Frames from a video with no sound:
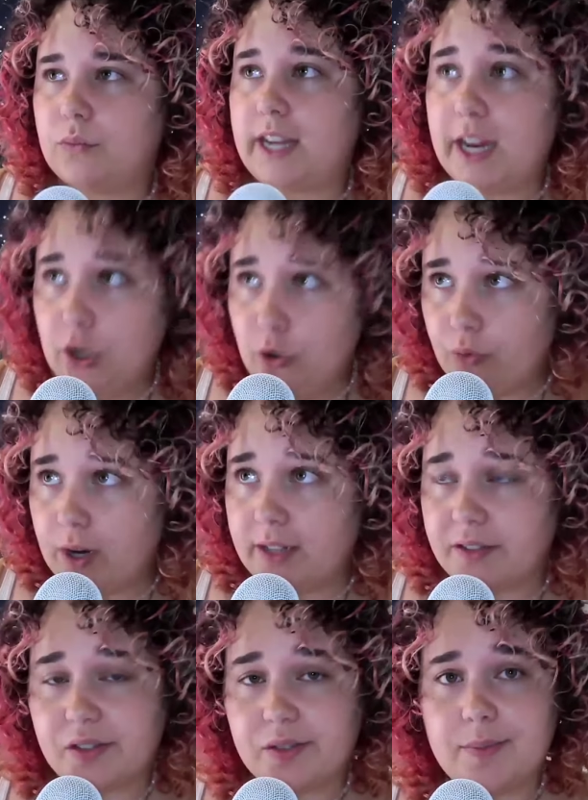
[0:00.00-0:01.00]
Get new
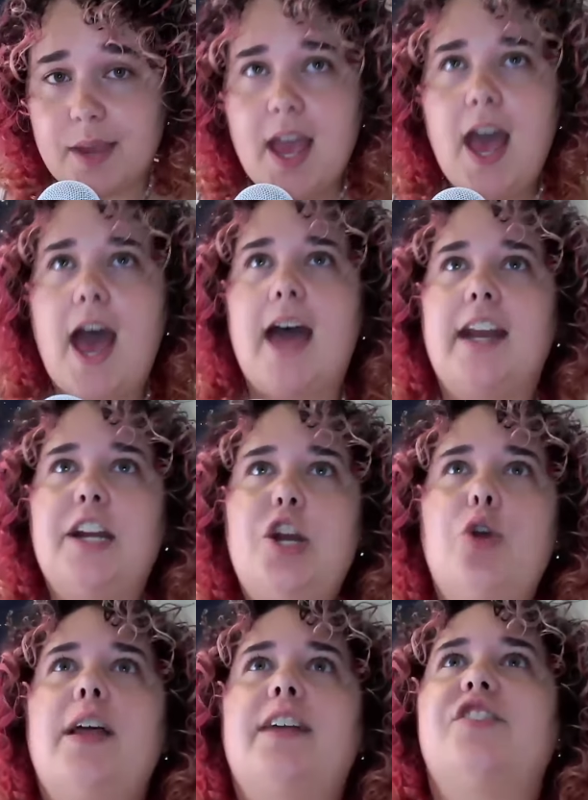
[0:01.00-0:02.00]
friends. And I
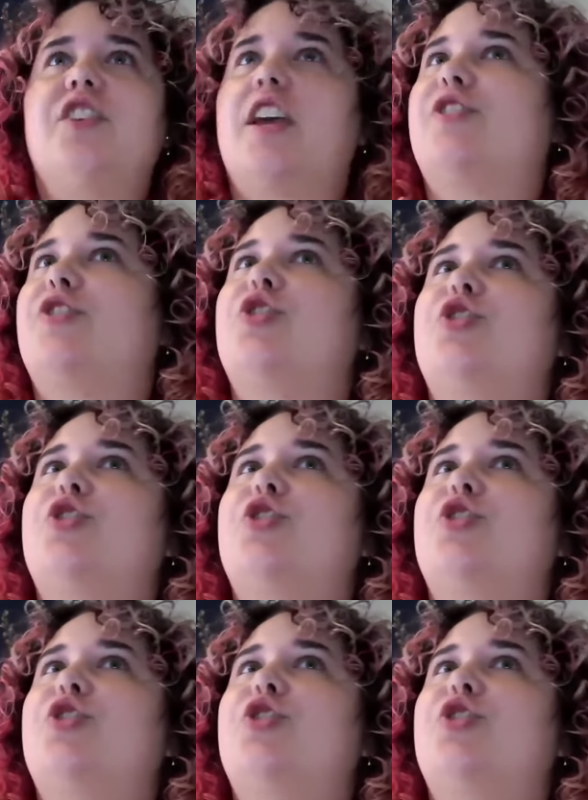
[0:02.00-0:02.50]
know that's like,